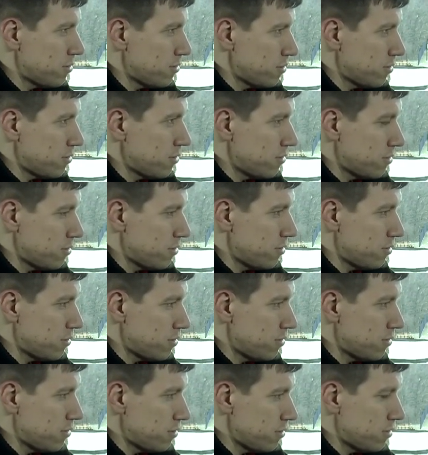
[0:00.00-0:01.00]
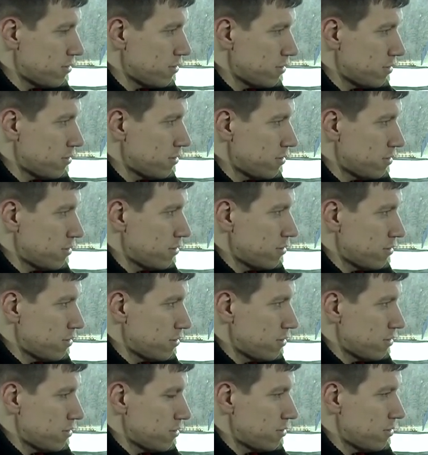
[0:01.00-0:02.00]

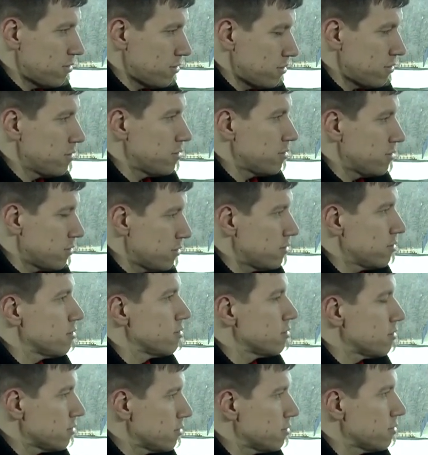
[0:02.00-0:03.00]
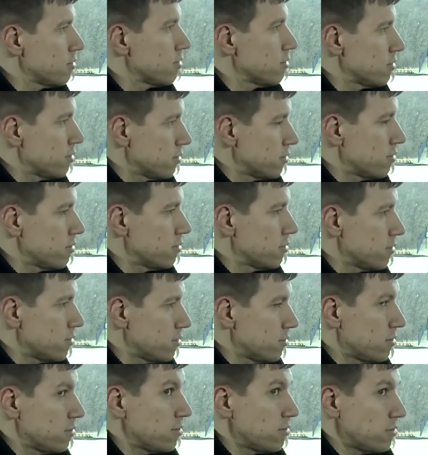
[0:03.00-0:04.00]

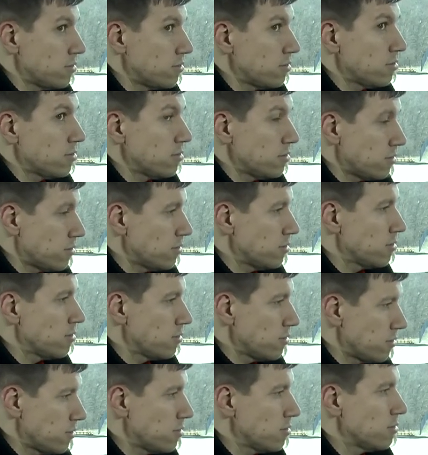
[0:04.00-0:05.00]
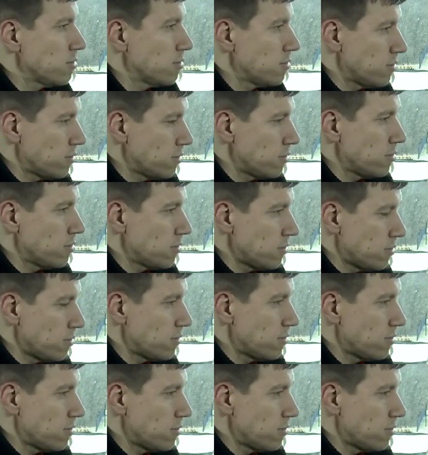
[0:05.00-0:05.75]
(silent)